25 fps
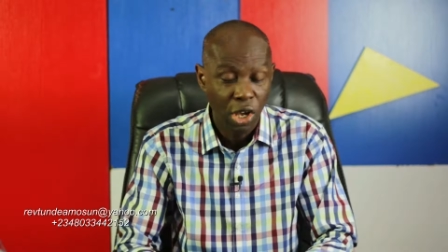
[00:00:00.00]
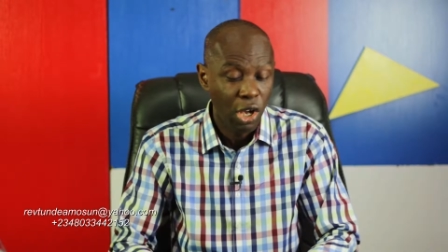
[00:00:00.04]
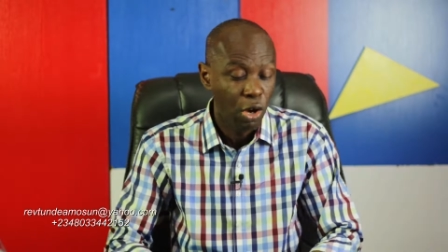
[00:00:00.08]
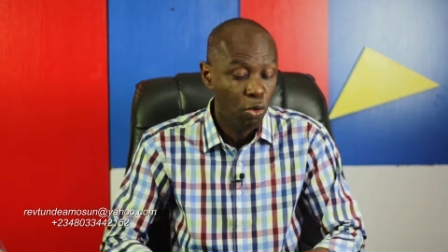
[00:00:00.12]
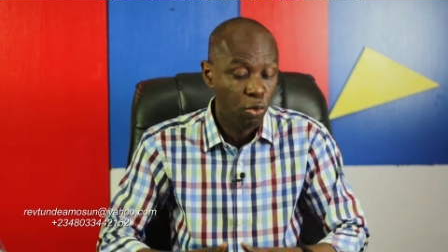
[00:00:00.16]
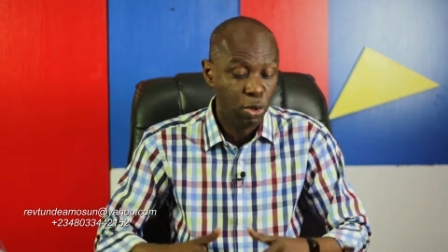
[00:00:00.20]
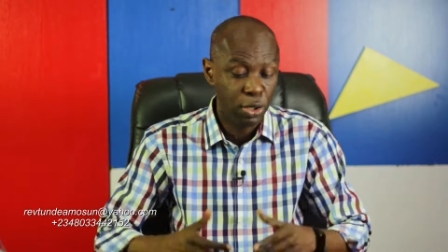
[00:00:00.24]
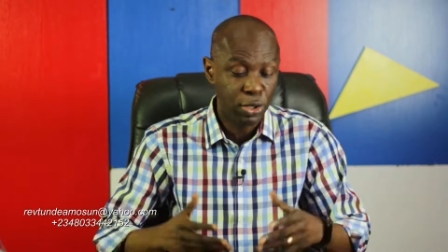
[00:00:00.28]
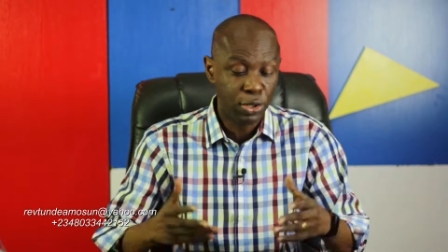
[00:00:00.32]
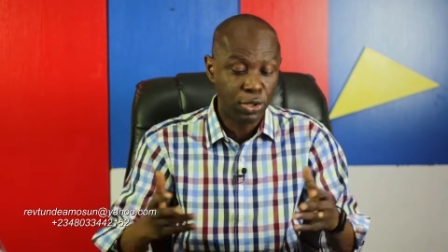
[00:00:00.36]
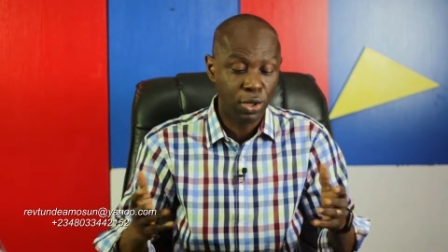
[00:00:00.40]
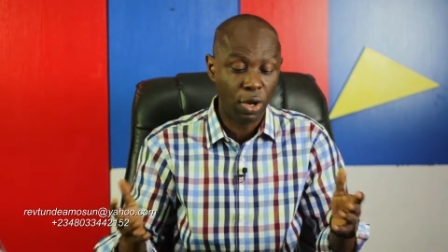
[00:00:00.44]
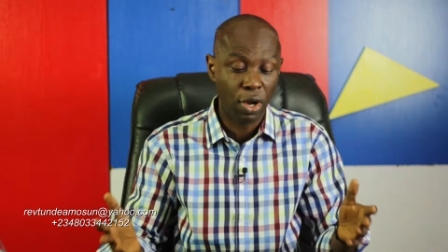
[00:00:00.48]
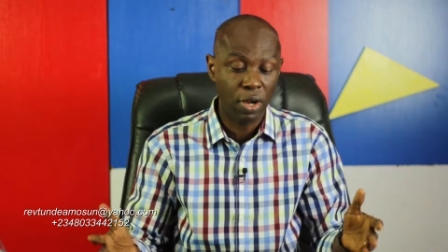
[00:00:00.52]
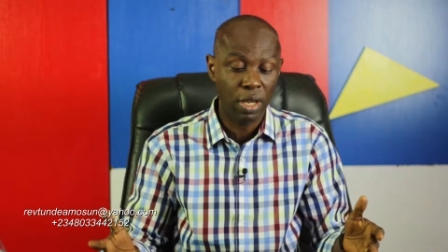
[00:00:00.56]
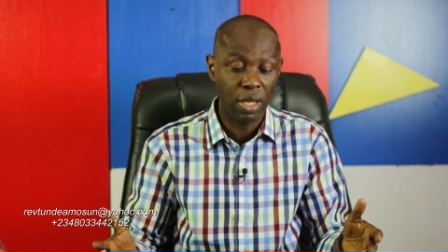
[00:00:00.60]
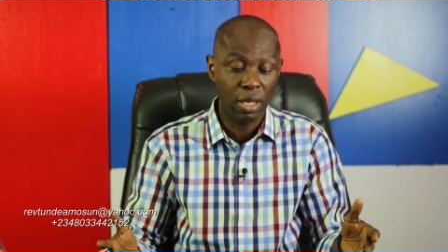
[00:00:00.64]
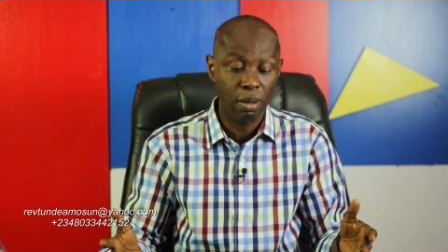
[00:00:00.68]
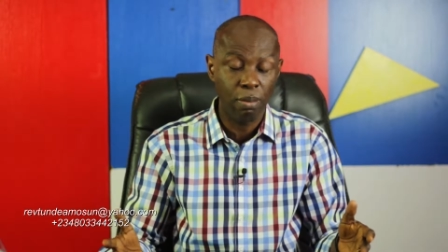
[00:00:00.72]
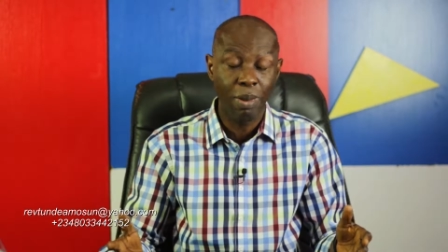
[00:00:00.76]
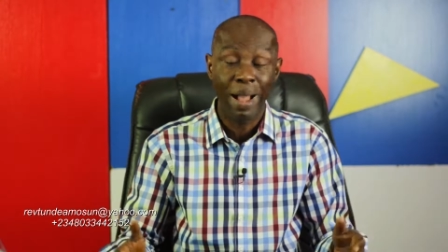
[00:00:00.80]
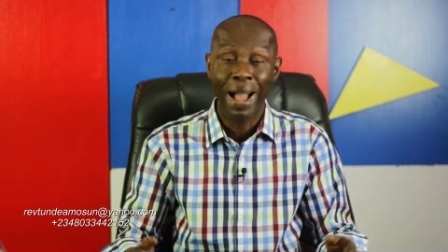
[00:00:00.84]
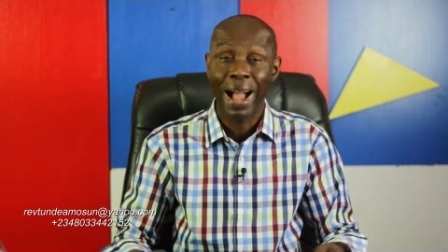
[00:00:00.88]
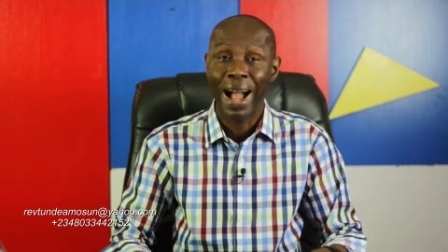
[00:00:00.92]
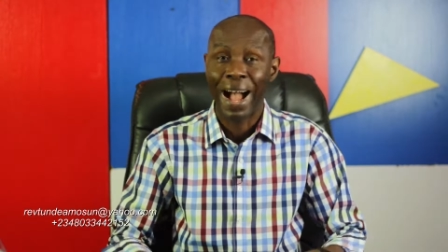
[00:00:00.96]
We saw
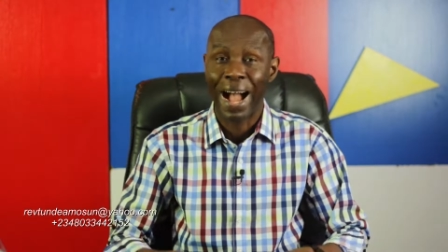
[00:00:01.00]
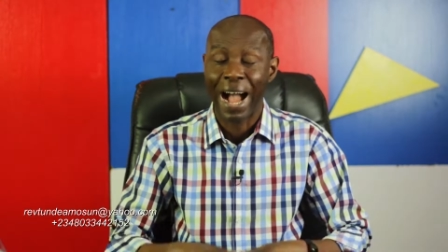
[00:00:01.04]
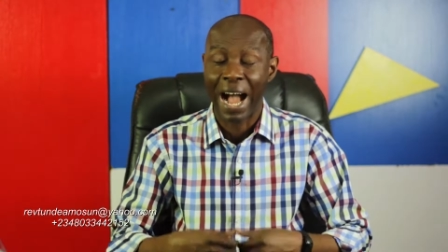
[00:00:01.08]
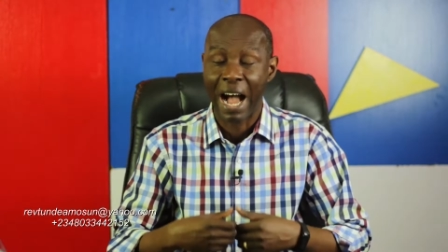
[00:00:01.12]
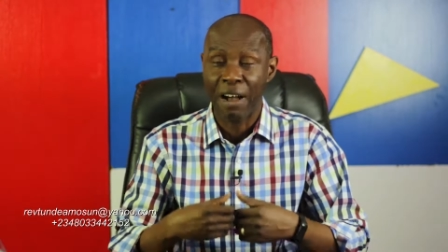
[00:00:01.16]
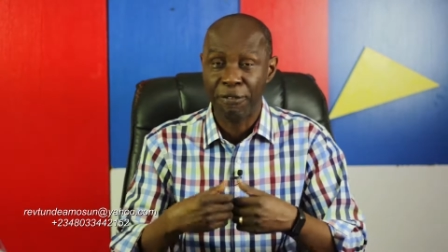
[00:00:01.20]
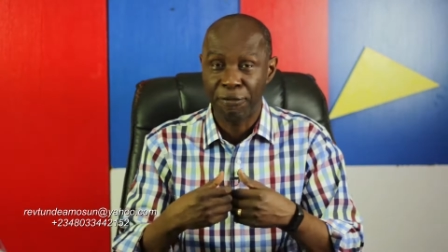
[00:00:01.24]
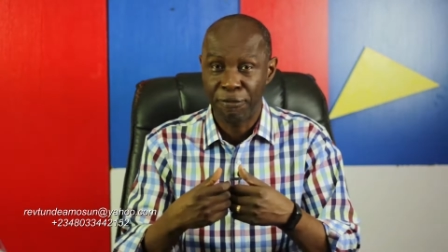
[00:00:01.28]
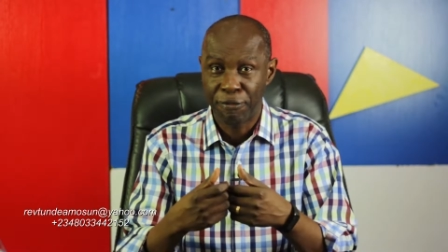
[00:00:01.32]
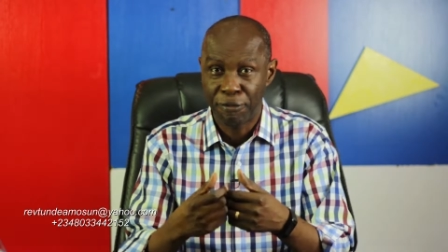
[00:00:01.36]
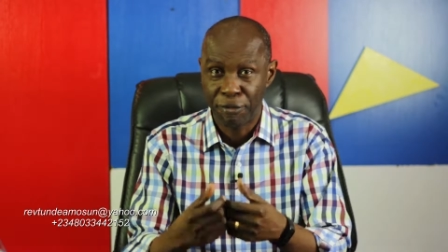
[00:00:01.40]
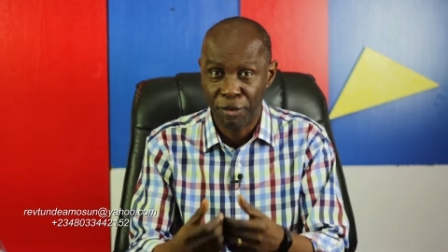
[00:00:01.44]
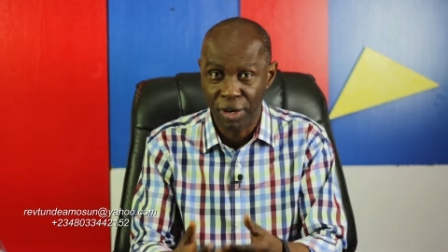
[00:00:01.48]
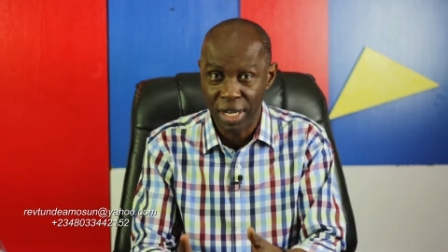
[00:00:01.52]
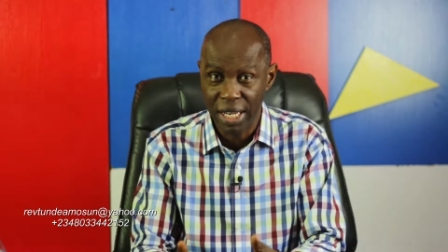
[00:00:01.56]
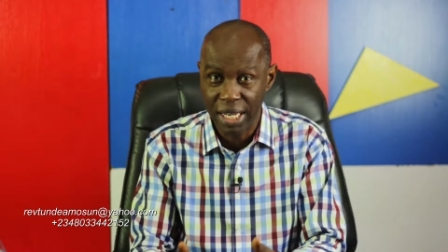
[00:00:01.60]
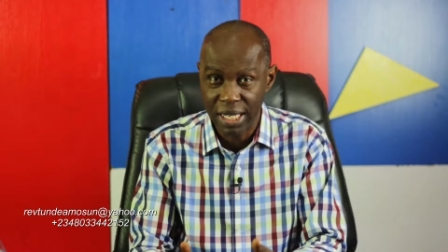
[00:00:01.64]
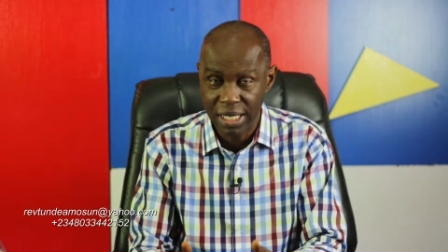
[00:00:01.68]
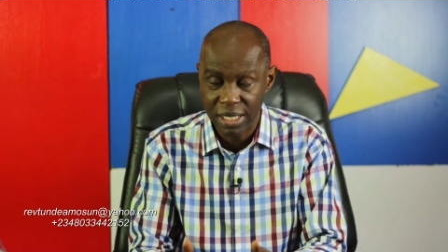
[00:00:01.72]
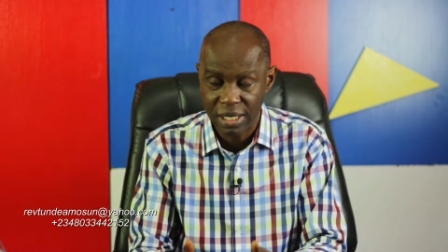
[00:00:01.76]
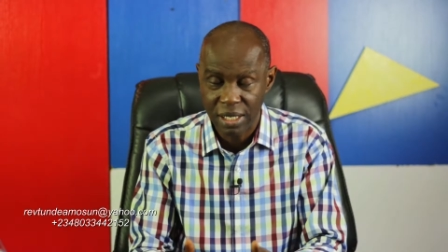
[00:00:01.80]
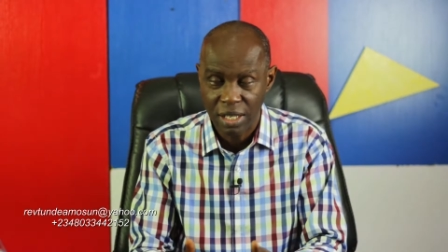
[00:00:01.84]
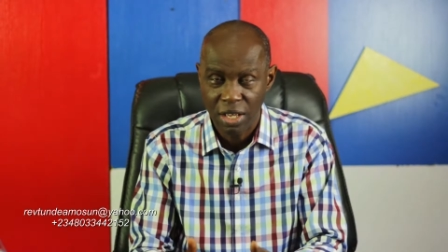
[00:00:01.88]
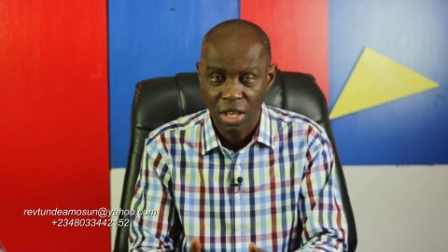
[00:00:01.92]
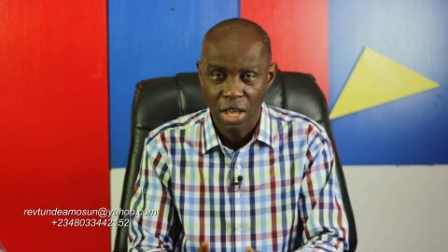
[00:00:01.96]
him
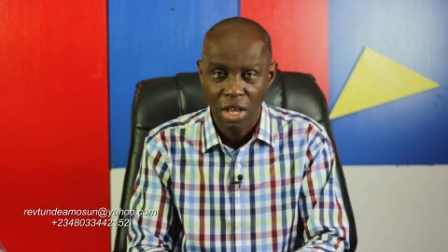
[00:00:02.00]
afraid.